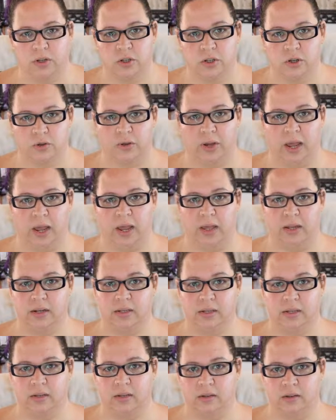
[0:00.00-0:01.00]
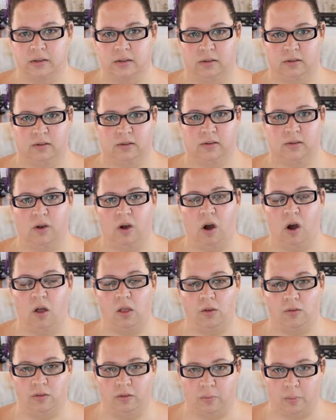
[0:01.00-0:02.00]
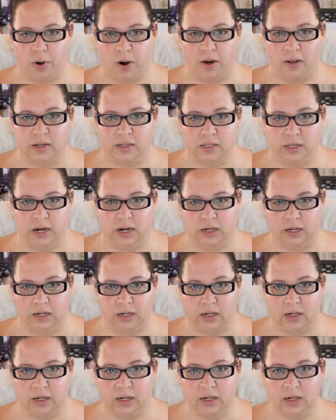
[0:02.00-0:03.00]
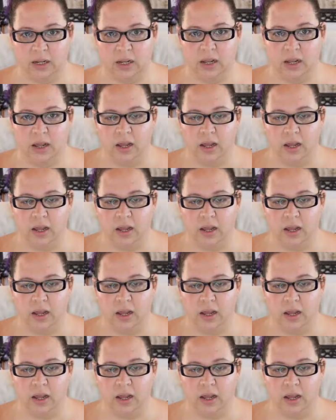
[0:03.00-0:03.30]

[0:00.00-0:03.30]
to get all of the products that I needed.